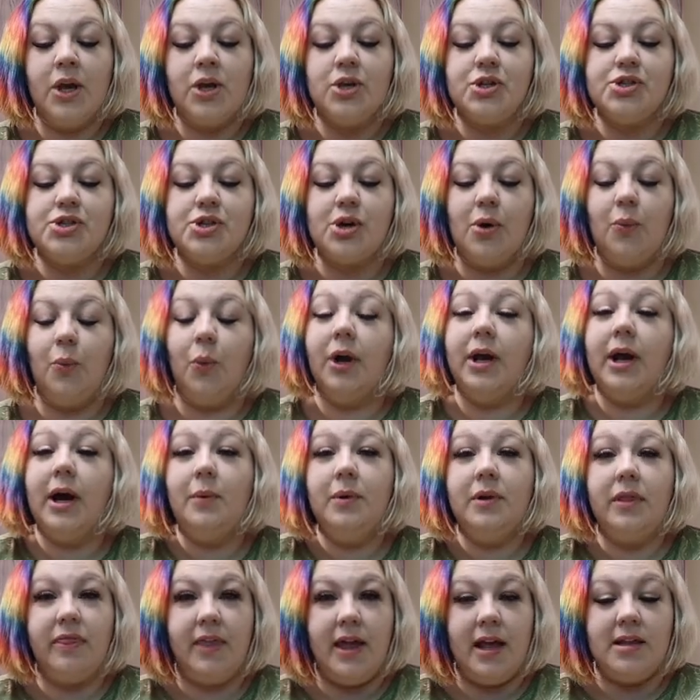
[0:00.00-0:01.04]
So what I
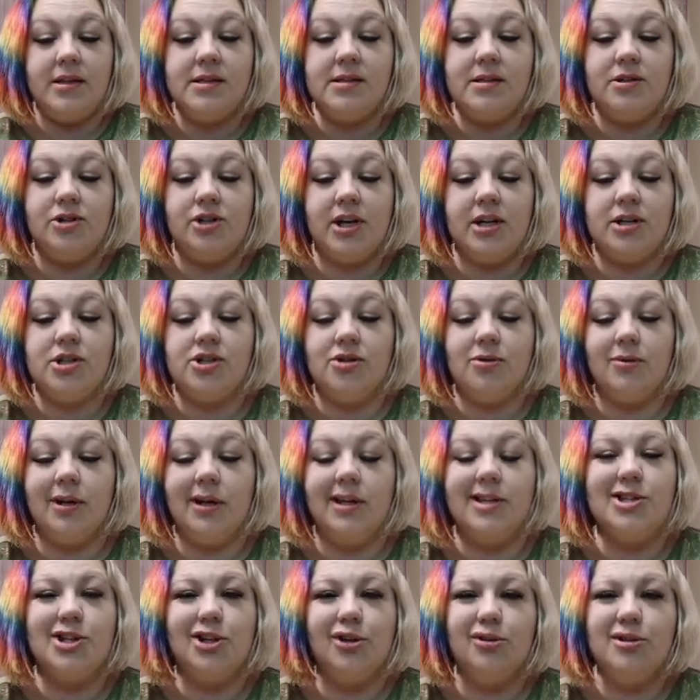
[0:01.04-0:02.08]
would then suggest doing
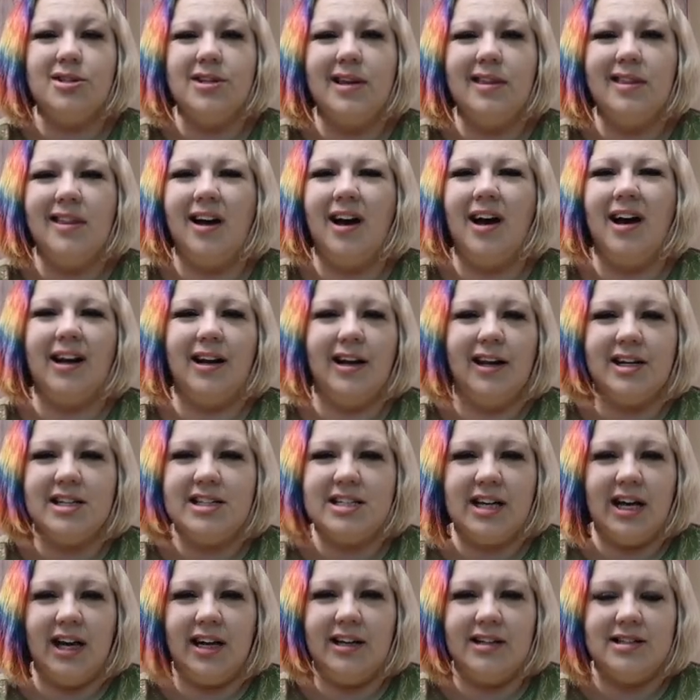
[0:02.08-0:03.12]
is using the
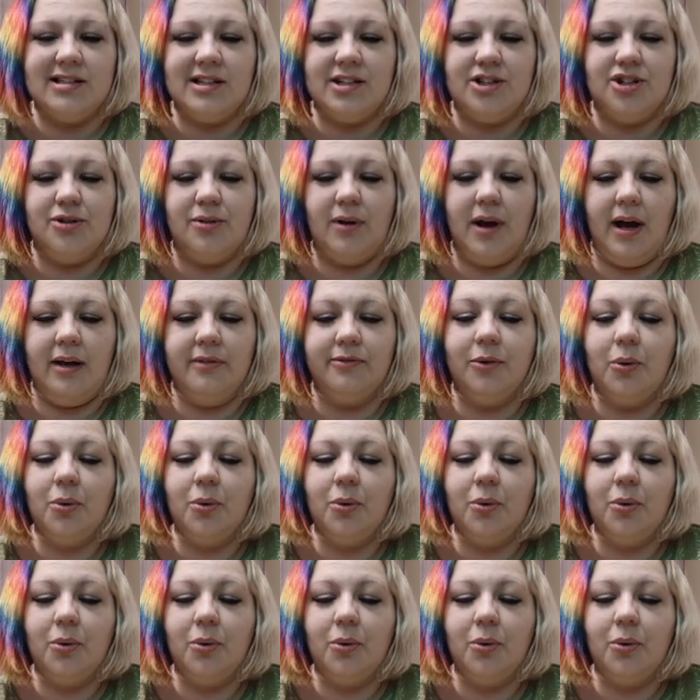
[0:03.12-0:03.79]
ugliest colors that you have,